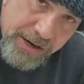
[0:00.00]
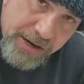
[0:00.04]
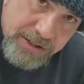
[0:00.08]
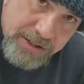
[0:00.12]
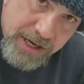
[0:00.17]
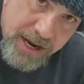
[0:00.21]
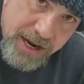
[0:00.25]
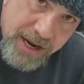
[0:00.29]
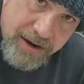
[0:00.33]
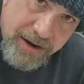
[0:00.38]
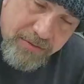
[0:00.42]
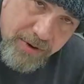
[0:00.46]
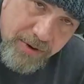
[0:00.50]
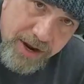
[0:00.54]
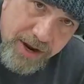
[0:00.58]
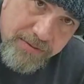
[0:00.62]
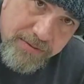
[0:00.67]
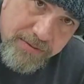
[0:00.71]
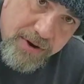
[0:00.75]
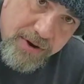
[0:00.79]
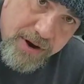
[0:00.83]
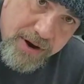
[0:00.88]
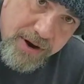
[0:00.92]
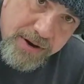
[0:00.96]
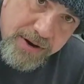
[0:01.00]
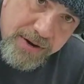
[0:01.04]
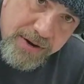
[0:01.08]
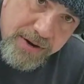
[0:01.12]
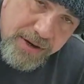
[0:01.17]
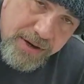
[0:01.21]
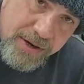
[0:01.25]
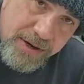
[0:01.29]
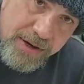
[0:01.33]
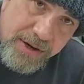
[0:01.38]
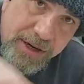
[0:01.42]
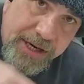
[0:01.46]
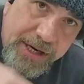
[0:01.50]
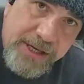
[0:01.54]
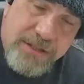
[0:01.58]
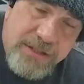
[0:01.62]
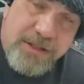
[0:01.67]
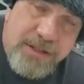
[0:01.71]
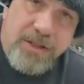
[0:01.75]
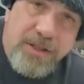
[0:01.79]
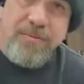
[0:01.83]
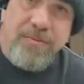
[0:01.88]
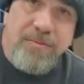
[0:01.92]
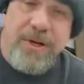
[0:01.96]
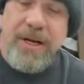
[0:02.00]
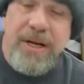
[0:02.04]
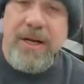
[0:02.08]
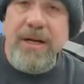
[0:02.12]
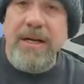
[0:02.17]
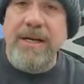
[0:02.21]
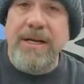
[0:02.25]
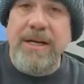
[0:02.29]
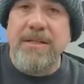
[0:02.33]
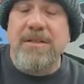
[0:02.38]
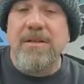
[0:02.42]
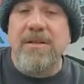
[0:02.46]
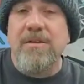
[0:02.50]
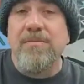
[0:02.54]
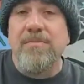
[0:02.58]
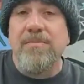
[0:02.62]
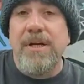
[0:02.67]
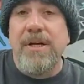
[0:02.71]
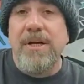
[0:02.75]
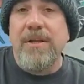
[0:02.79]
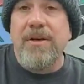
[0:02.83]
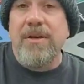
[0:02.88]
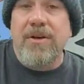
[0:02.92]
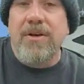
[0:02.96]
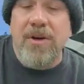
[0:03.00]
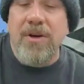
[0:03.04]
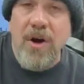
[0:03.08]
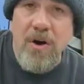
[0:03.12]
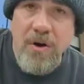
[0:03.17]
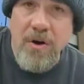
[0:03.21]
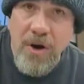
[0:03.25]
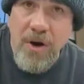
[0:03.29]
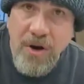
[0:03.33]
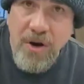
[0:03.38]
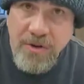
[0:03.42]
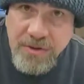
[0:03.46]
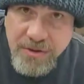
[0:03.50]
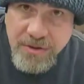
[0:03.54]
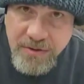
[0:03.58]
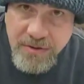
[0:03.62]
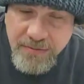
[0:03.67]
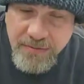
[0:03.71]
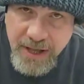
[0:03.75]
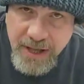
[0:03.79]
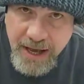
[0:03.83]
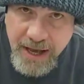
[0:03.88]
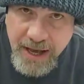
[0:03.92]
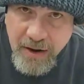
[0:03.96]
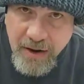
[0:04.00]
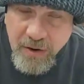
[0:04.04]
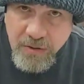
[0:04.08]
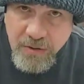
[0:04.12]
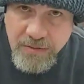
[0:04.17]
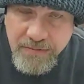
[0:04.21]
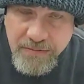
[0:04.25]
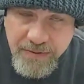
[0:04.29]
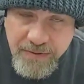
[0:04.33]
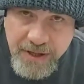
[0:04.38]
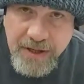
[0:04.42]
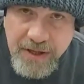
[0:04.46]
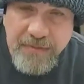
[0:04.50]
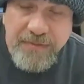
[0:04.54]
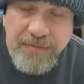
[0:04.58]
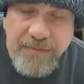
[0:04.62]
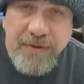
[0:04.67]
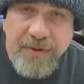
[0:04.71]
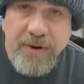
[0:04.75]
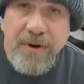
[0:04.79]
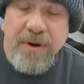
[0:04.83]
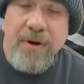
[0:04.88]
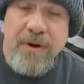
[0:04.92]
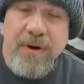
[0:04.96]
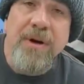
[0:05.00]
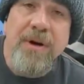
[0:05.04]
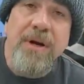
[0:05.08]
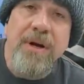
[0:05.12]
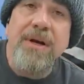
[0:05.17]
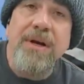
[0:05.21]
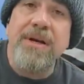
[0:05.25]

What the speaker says: Chad Rev Art, he's going to be the co-host of that whole event for her.